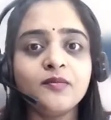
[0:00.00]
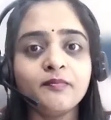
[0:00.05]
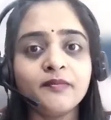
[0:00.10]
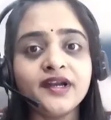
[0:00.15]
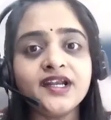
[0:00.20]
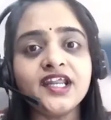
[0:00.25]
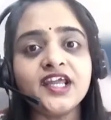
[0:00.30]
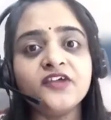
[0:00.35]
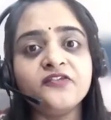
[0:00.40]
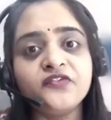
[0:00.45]

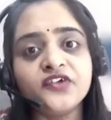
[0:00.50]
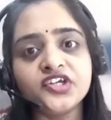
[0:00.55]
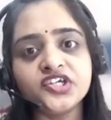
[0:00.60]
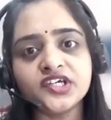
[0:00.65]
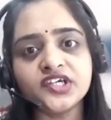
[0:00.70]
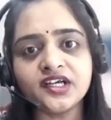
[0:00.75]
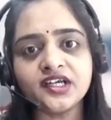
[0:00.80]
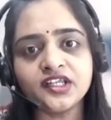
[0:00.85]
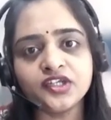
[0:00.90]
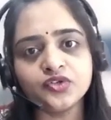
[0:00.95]
but
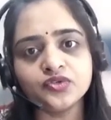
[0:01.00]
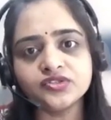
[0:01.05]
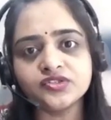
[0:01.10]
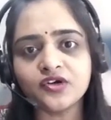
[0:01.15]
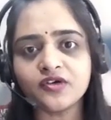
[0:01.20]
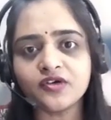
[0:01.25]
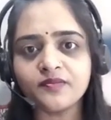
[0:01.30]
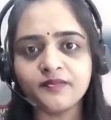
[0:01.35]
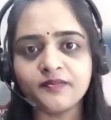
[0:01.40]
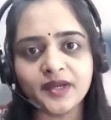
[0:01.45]
efficient use
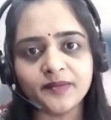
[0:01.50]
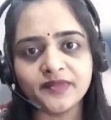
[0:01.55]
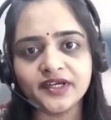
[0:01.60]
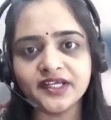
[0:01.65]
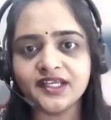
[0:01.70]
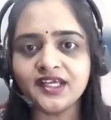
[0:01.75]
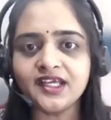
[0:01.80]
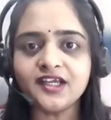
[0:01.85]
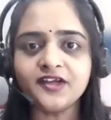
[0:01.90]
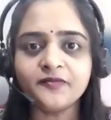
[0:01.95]
of
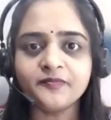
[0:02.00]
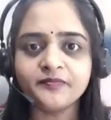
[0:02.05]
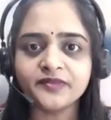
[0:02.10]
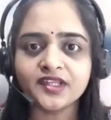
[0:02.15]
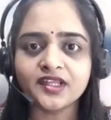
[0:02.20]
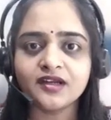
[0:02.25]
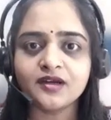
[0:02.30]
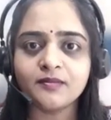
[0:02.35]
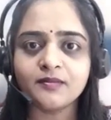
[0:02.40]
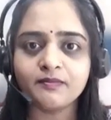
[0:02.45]
memory
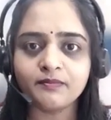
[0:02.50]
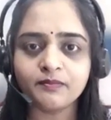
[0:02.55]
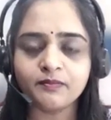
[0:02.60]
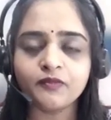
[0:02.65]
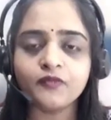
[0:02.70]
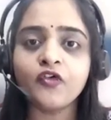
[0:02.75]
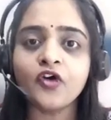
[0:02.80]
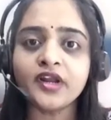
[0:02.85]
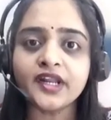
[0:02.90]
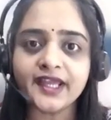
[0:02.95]

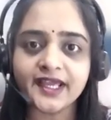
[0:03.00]
for